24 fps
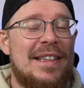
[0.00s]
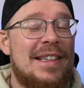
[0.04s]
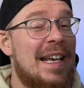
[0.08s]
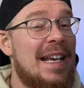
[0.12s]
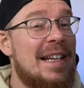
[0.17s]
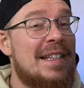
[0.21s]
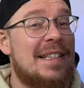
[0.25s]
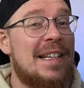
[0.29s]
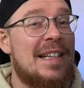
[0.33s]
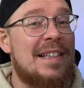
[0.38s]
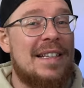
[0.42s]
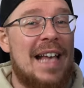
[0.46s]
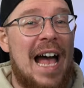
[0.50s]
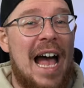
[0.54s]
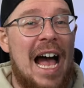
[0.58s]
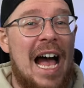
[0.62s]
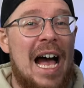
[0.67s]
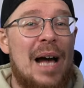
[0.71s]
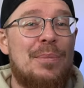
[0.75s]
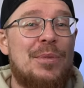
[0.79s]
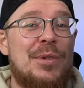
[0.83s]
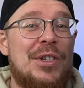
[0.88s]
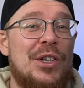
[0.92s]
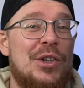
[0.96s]
this is
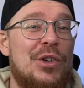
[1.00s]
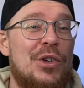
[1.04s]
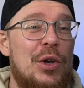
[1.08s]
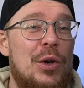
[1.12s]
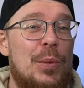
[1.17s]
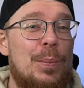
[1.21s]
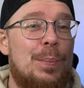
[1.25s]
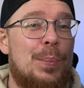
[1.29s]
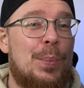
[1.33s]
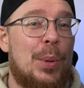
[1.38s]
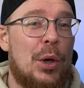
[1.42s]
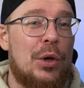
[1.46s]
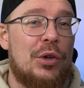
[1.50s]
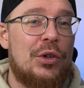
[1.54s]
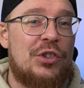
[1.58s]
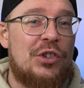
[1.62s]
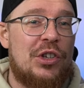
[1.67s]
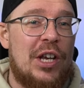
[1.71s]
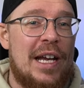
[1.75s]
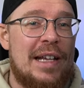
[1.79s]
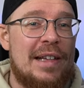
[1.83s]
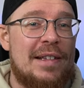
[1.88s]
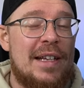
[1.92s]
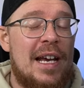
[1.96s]
absolute
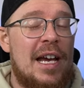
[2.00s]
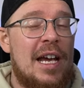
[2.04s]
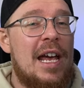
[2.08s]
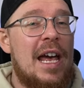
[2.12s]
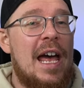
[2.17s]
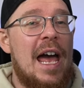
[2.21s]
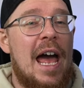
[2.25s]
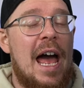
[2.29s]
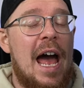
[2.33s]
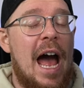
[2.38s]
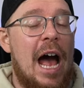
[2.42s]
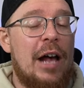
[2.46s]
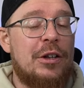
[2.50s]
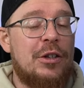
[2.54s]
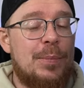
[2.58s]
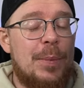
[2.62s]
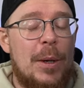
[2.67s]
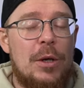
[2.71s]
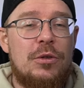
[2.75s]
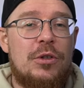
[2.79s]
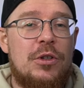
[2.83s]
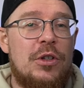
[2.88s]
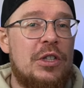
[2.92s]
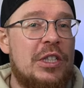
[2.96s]
bullshit. I
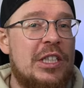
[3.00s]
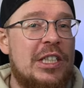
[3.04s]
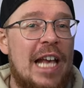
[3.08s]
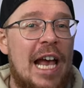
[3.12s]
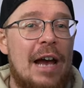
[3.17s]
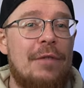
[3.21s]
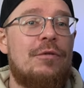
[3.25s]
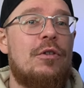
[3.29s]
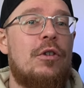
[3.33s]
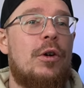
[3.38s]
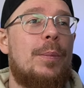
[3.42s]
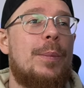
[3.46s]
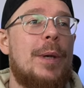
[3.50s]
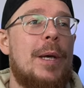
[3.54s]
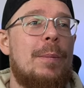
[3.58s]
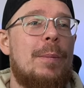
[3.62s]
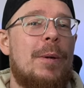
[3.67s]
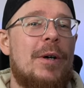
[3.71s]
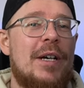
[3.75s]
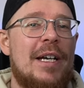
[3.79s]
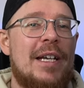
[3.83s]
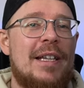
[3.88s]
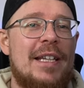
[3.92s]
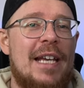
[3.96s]
spoke to several
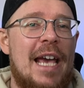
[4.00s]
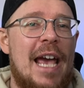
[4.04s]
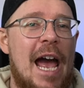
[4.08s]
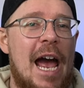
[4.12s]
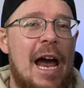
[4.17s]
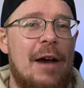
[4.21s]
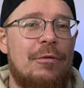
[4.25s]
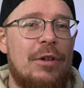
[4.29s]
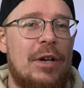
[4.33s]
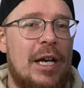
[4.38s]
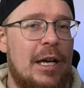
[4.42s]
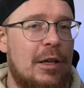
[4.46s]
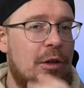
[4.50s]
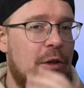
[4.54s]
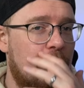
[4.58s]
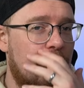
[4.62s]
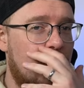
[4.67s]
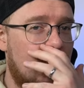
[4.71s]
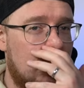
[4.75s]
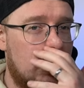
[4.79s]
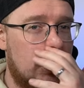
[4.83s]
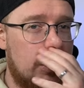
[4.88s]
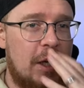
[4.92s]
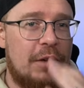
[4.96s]
people in the area. They
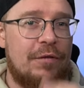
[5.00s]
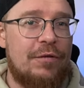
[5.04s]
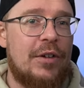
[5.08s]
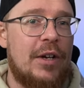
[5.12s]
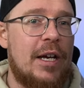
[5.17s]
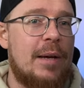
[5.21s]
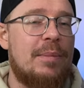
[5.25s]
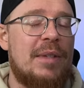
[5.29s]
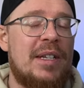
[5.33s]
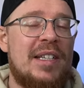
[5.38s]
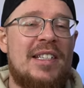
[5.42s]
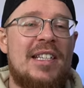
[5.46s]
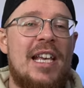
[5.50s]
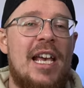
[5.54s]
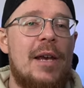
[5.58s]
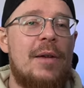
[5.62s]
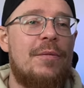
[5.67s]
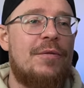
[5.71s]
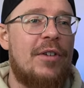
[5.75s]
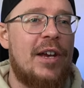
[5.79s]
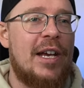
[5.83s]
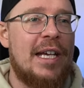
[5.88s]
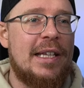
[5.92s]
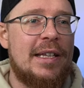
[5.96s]
all confirmed the same
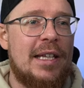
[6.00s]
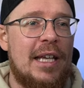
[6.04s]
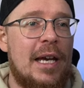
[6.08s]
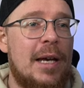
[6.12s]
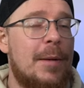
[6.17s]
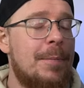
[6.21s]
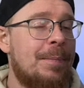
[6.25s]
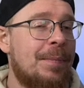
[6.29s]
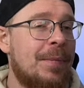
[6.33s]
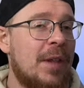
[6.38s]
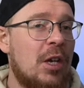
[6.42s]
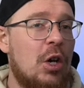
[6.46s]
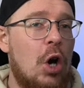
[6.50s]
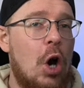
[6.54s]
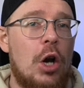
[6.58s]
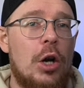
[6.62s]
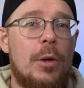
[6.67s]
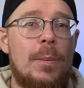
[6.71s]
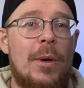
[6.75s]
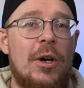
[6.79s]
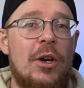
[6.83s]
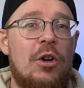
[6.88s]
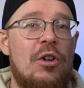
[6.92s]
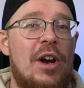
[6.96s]
thing, that
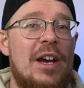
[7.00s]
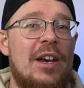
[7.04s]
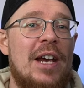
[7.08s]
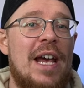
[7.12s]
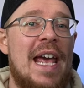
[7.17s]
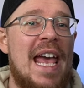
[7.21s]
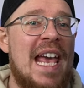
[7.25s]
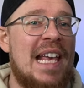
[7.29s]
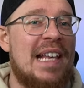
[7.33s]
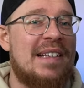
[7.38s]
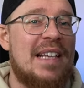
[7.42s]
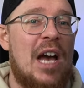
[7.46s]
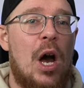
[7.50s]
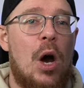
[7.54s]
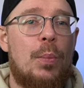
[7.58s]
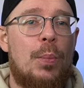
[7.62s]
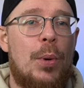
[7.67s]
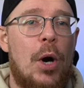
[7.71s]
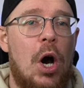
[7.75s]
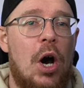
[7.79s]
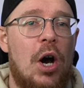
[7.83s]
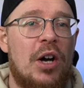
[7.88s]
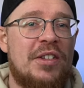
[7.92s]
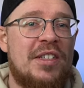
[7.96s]
Conor McGregor is out
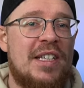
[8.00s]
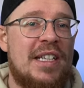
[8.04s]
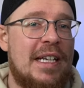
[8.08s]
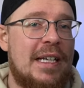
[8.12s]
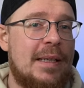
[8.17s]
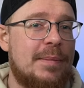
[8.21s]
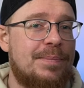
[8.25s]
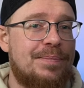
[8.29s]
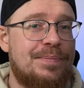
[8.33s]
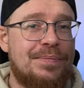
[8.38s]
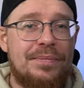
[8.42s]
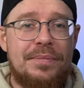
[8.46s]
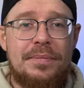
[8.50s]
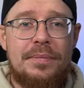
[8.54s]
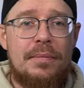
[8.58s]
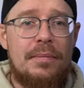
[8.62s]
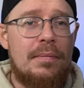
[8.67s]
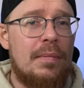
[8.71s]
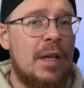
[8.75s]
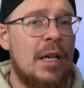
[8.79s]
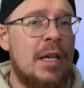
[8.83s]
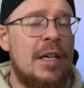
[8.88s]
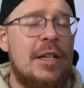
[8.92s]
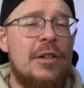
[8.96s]
partying.
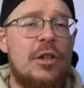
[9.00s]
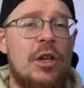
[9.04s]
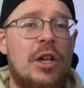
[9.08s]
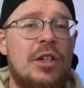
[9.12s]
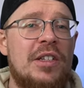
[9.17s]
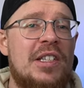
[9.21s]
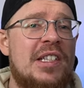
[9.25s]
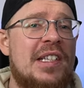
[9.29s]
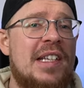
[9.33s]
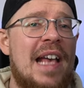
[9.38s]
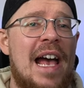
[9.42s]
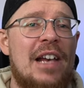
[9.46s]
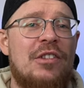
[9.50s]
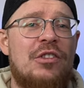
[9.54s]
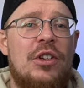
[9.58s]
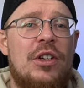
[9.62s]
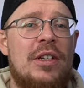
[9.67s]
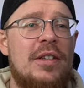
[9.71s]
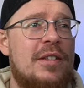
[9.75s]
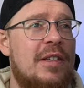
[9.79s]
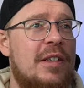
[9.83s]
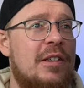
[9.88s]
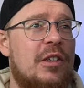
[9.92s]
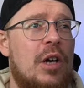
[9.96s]
He's on
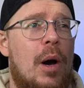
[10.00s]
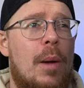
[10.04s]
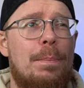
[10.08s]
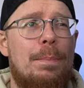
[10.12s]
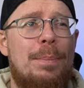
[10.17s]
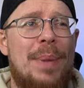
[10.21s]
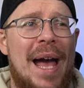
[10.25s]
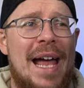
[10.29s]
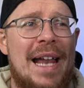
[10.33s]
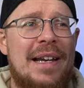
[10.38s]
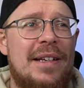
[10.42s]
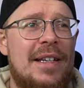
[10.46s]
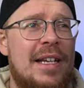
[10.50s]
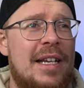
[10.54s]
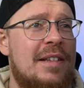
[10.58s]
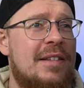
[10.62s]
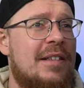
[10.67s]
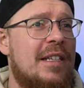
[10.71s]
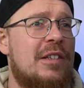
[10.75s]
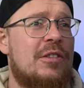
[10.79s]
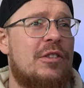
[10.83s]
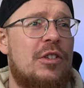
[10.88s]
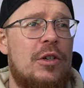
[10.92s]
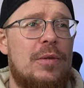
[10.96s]
sessions. He's on benders.
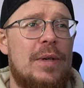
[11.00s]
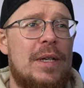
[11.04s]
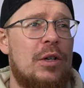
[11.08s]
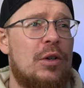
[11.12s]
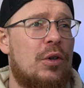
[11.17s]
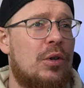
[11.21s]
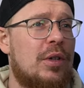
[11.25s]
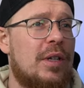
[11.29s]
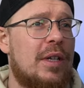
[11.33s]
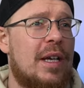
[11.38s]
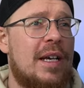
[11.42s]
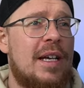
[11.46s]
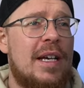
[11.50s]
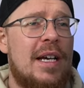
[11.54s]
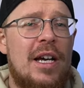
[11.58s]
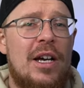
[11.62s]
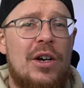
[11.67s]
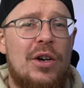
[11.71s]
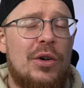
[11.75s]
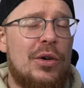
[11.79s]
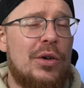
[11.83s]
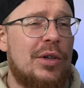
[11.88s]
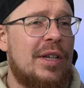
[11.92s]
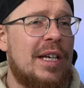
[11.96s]
He's doing all
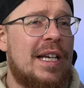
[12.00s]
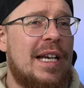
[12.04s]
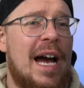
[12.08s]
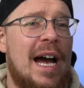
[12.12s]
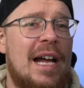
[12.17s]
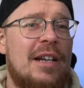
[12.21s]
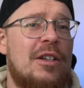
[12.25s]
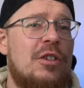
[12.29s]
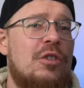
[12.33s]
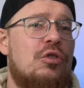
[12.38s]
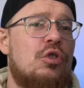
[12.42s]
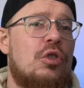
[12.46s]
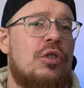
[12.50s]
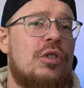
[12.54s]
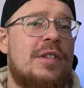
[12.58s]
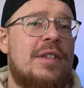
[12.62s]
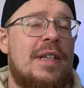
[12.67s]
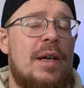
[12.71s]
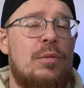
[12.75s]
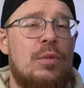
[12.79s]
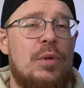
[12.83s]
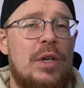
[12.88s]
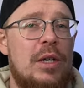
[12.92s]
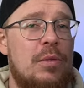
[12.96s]
the kind of drugs
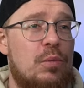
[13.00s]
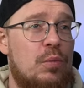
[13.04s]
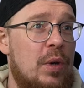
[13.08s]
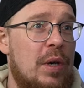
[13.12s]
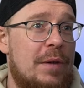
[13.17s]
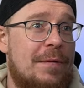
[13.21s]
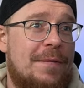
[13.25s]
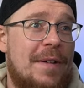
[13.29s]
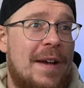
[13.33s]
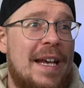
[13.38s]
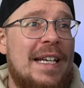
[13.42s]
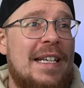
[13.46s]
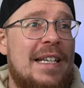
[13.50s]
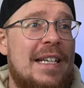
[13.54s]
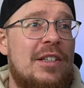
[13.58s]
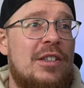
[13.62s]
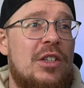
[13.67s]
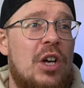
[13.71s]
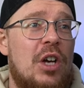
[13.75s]
that we think he's